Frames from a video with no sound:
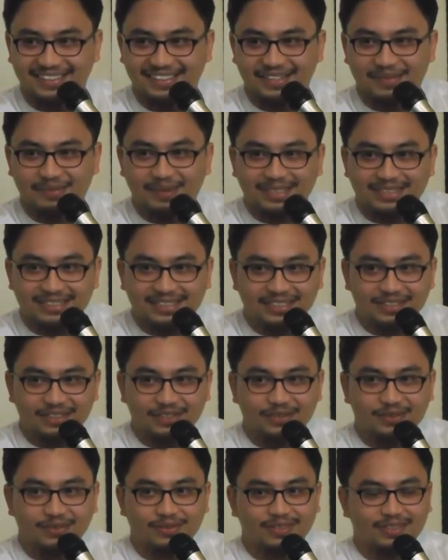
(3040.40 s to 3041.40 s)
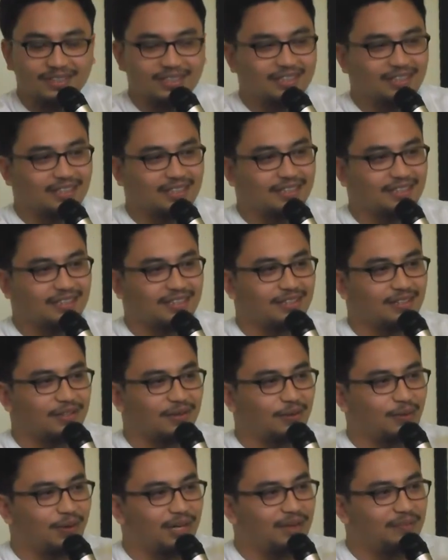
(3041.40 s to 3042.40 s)
Imagine,
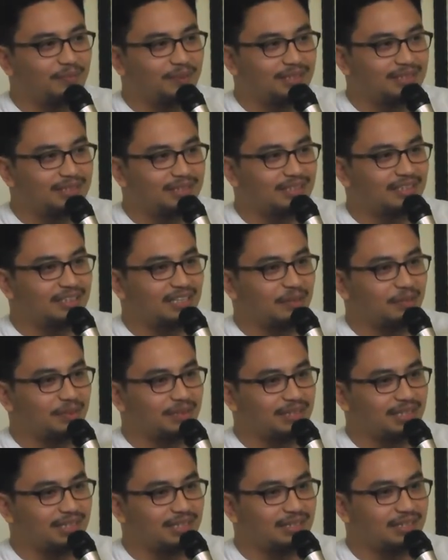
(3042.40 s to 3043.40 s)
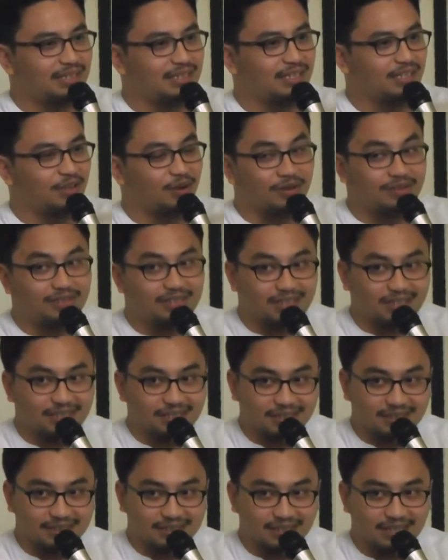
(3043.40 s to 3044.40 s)
one person representing a
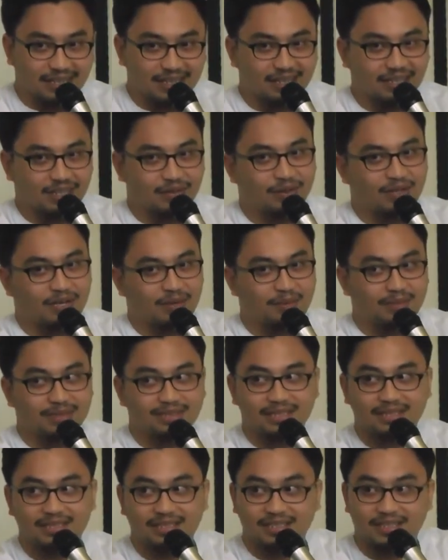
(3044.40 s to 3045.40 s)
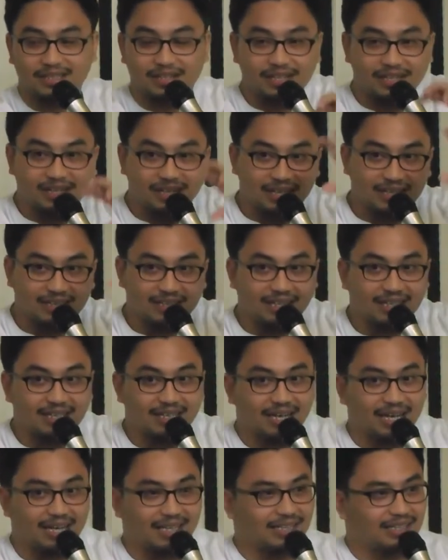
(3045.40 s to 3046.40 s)
continent like that, or representing an
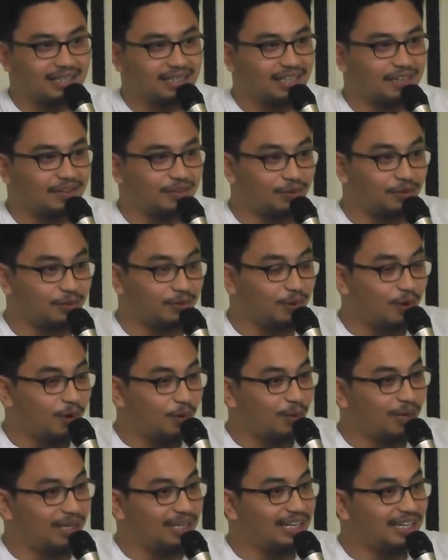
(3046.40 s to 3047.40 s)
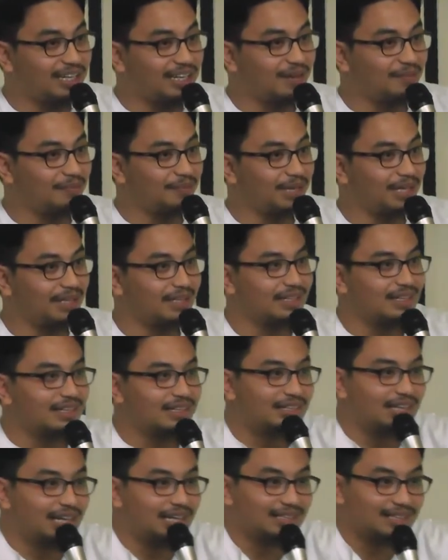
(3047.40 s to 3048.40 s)
entire island, and when they come back,
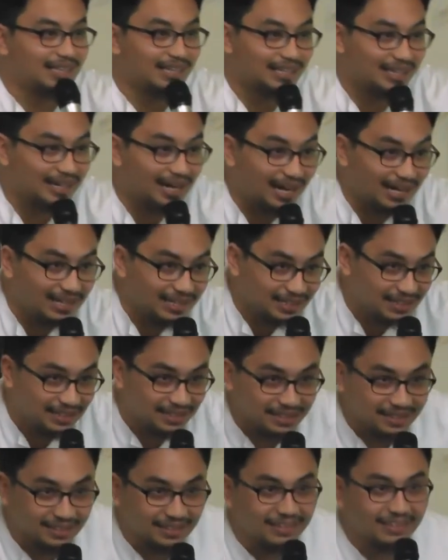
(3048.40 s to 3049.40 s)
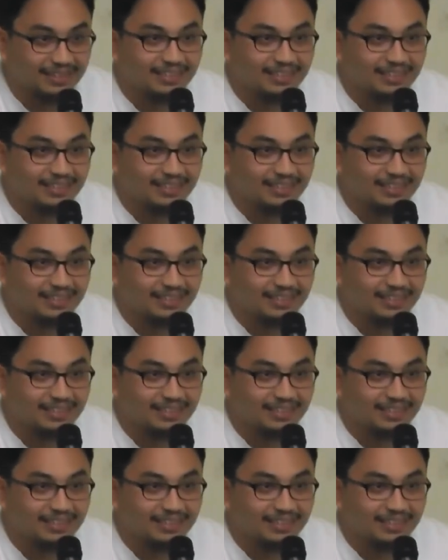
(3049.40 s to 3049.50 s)
the entire island,